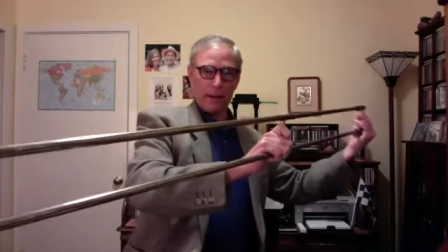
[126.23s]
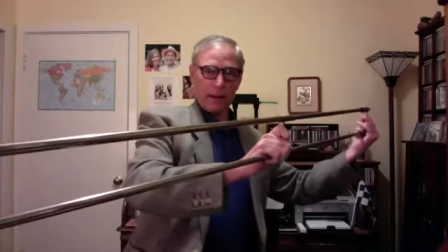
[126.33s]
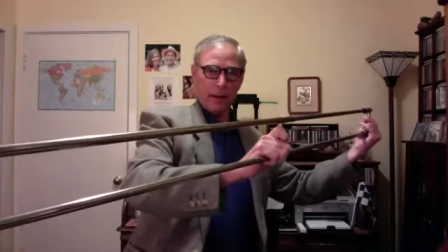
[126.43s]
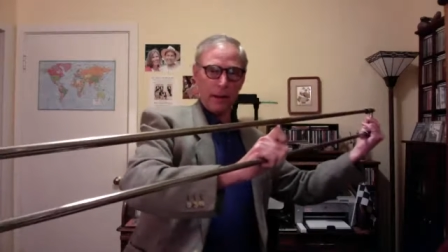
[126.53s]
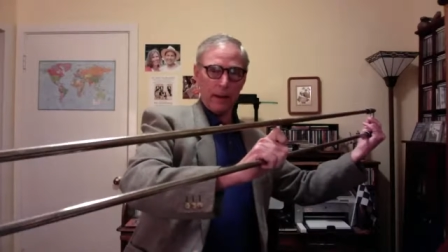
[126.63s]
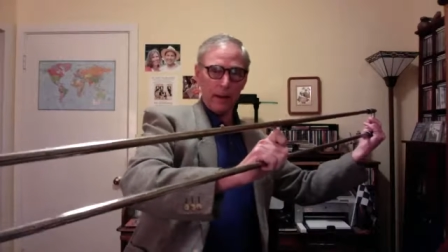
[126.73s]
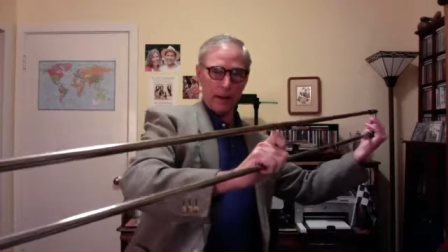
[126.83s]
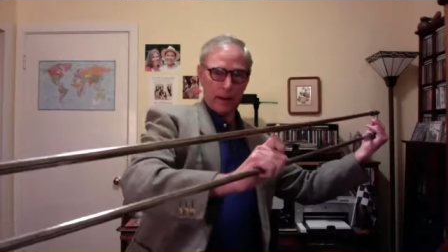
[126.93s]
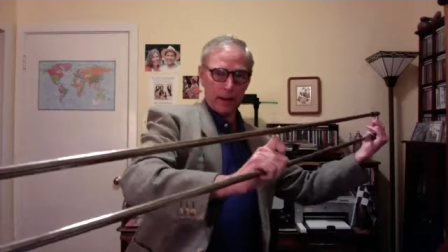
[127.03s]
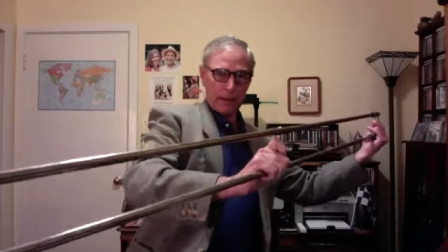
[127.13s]

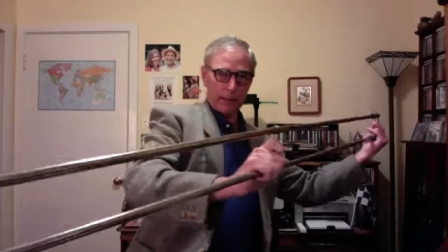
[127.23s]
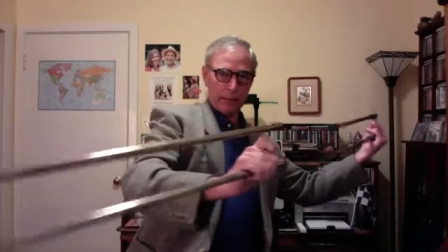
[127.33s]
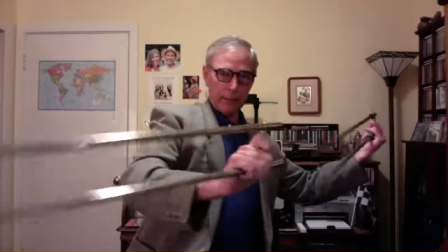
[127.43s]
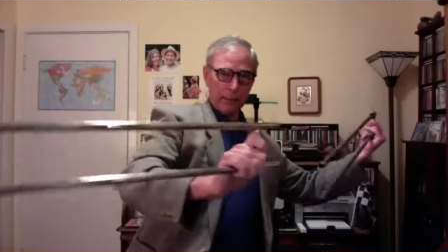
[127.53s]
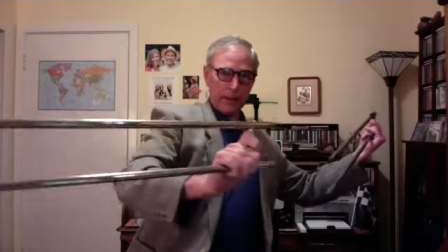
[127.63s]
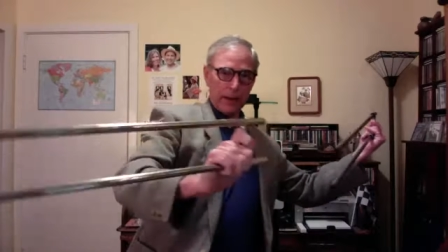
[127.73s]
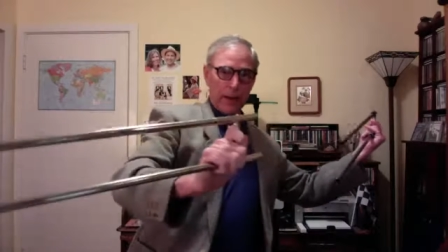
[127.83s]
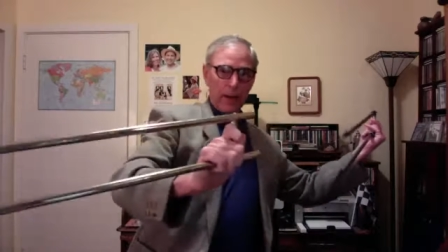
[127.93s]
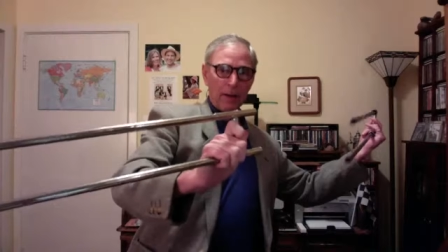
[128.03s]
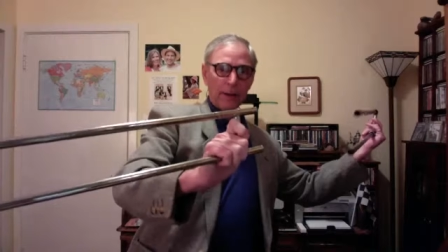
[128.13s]
and bring it
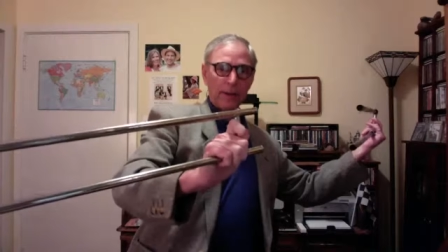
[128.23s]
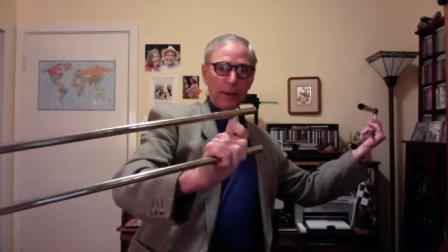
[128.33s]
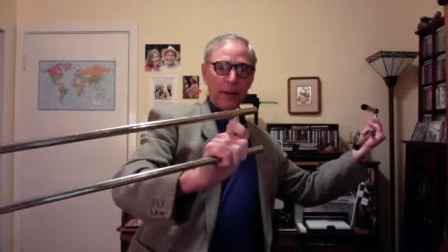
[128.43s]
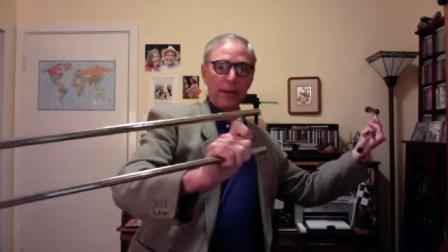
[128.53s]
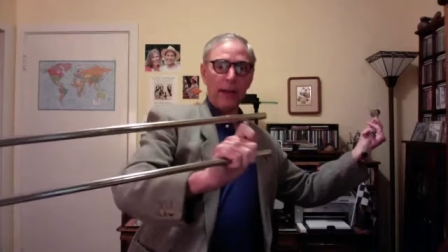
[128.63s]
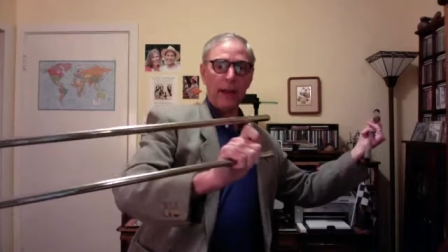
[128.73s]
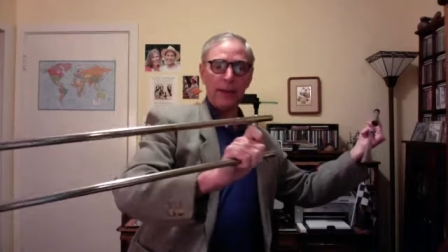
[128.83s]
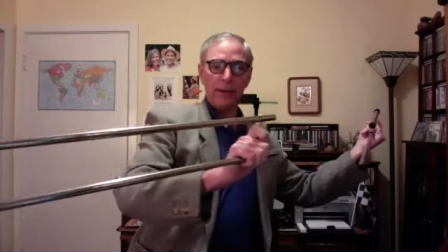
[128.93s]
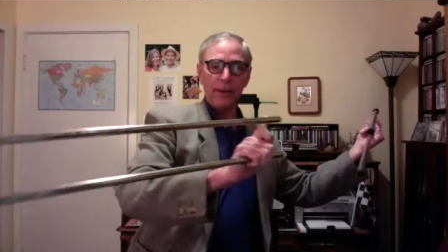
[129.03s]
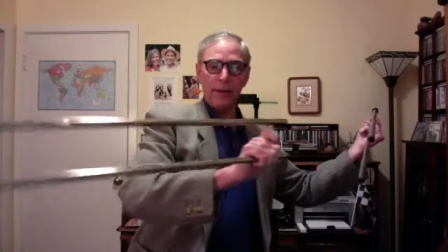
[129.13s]
out like
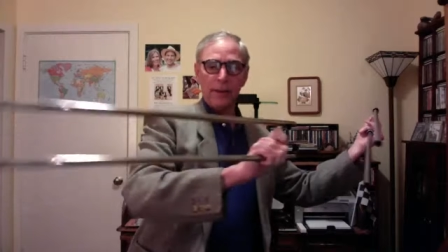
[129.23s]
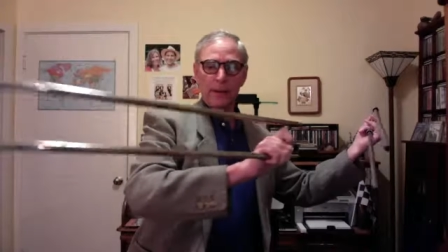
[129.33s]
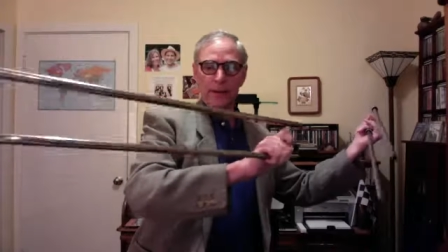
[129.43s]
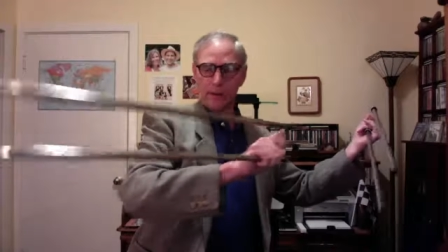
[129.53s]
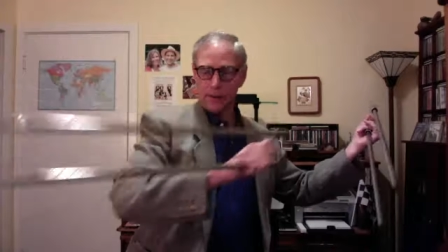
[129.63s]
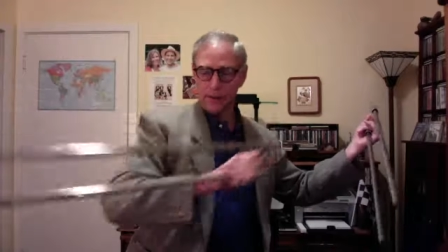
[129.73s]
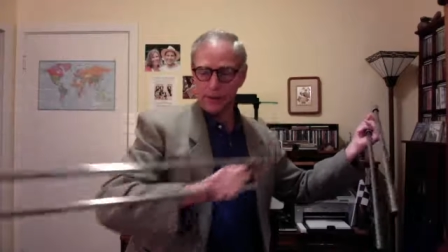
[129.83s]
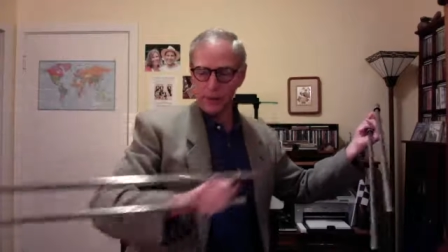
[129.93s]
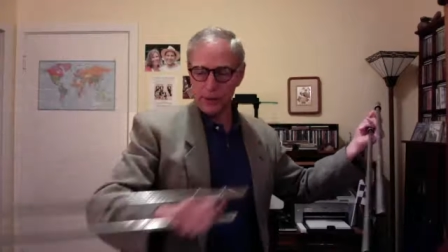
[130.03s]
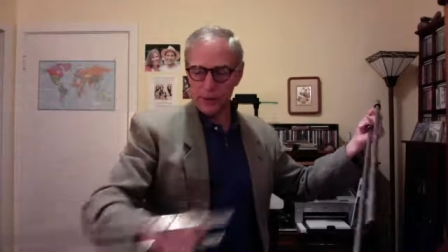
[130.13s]
that. So
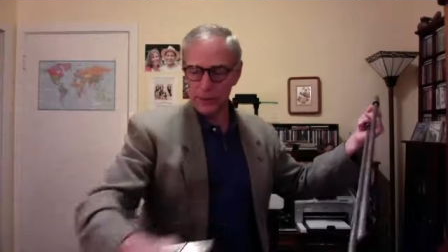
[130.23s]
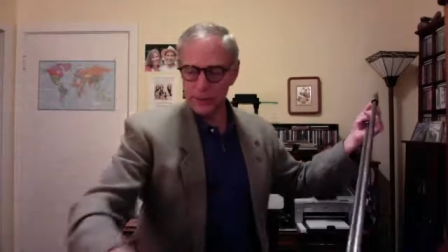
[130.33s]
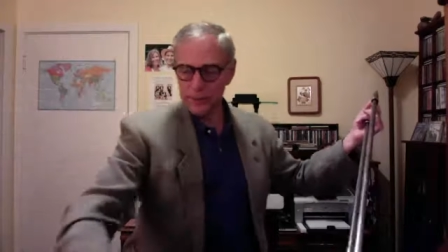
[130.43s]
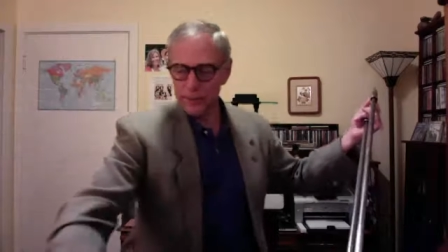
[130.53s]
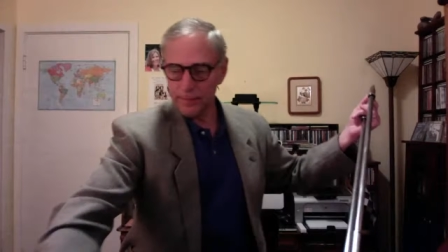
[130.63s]
first,